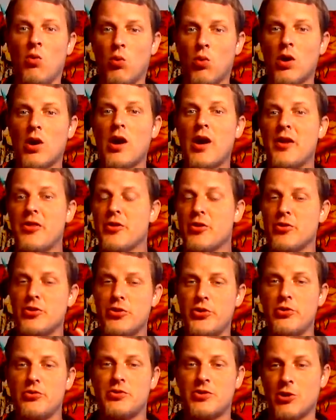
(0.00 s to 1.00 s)
where other
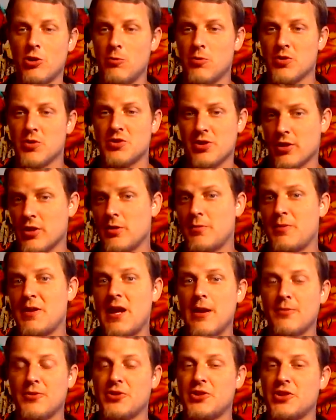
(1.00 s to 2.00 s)
YouTubers are going to
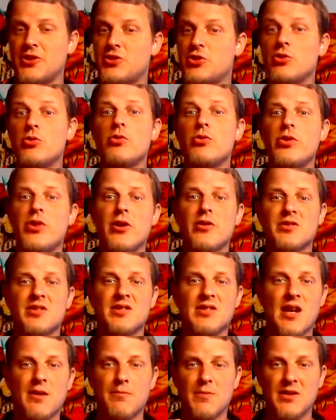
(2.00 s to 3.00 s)
be able to do their
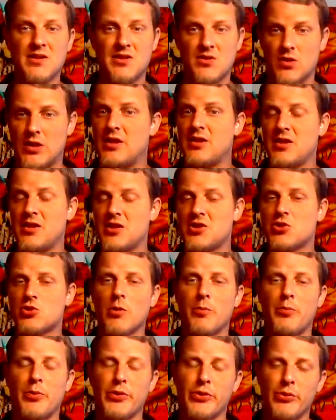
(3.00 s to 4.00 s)
segments in this
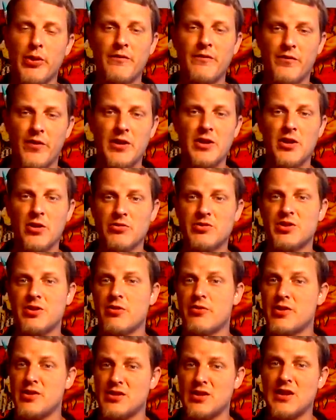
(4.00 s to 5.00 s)
Triple Threat video
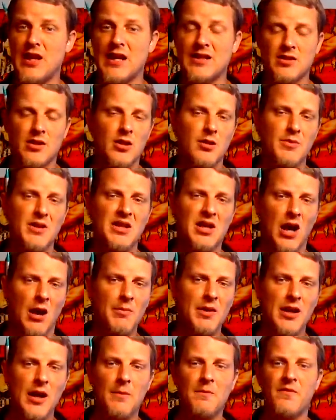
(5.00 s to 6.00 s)
series, and that's going to be
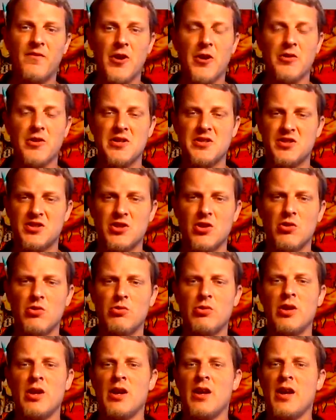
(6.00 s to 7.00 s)
coming up very
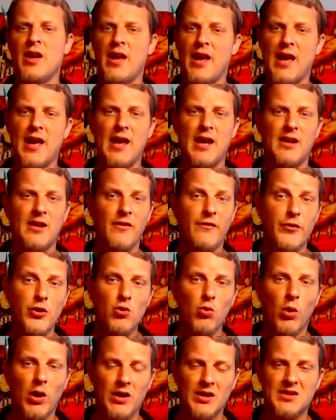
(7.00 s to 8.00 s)
soon. And if
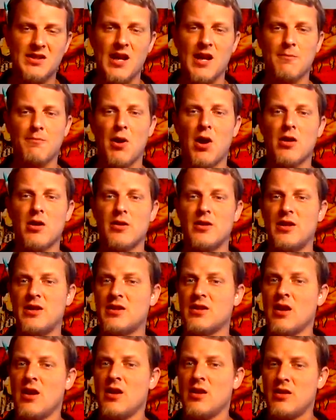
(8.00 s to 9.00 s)
you want to take part in
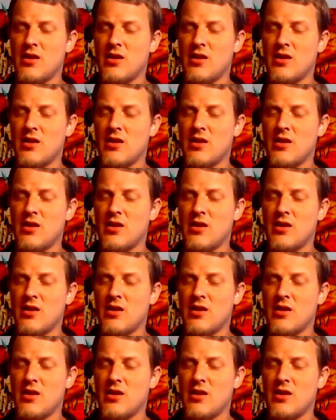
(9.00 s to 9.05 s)
it,